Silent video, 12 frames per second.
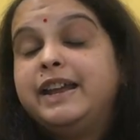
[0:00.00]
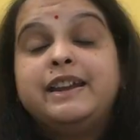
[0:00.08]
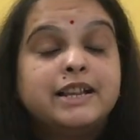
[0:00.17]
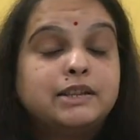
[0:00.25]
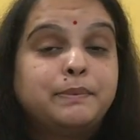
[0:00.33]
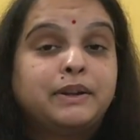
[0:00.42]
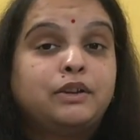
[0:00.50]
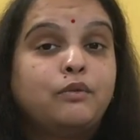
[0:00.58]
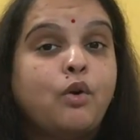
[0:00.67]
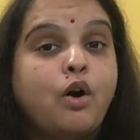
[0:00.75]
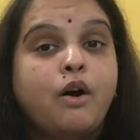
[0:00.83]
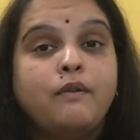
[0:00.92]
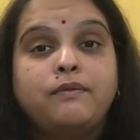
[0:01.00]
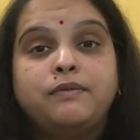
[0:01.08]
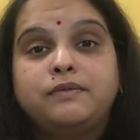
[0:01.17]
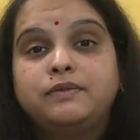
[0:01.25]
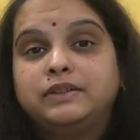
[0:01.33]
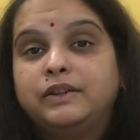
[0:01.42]
irrespective
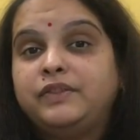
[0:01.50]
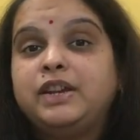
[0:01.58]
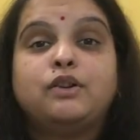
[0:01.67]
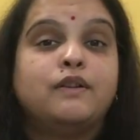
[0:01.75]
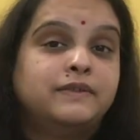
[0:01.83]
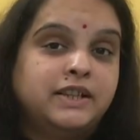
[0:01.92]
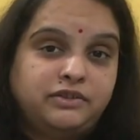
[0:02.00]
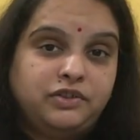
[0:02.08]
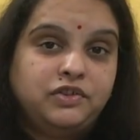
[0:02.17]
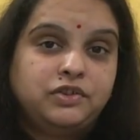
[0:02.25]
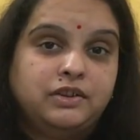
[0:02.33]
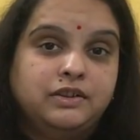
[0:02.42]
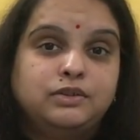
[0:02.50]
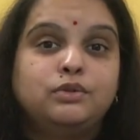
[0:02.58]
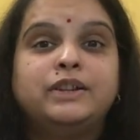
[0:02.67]
of the week of gestation?